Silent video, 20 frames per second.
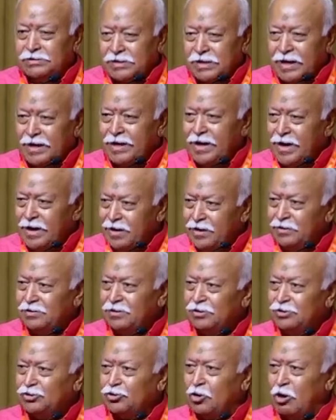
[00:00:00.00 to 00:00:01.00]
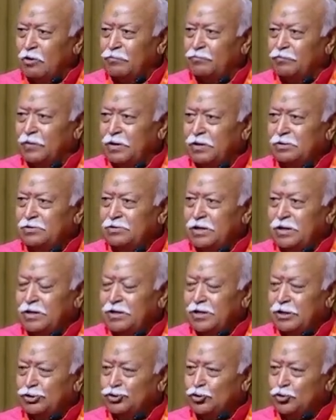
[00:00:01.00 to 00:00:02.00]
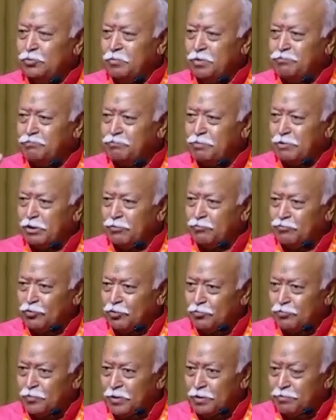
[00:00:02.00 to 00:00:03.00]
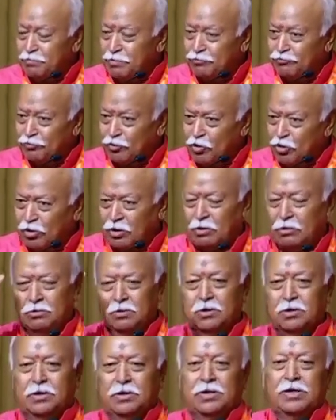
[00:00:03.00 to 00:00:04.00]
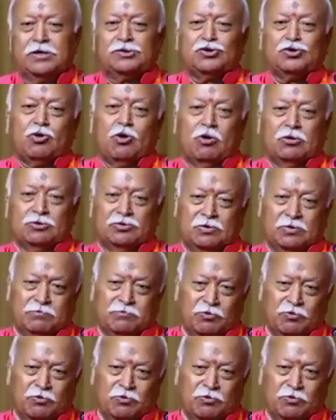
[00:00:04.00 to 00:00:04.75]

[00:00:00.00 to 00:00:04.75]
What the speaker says: decided in this conference, and they should be fulfilled before next